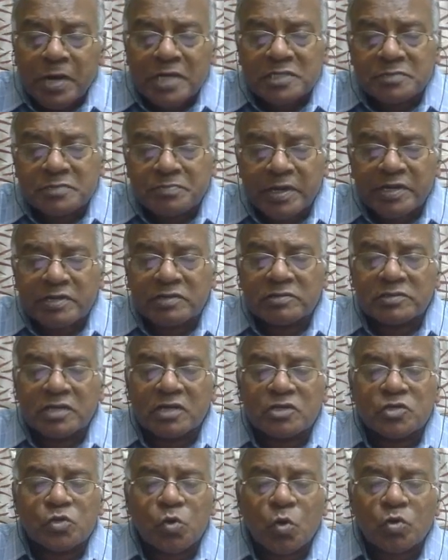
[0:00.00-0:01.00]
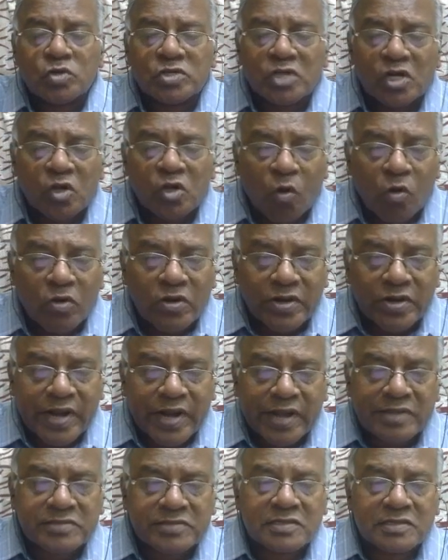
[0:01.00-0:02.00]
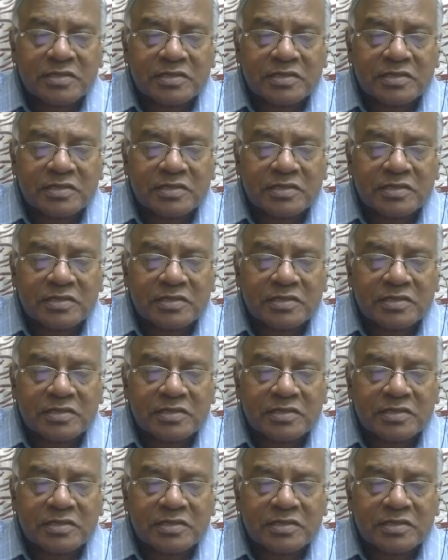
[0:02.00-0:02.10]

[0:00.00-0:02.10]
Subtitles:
perspectives, and social context.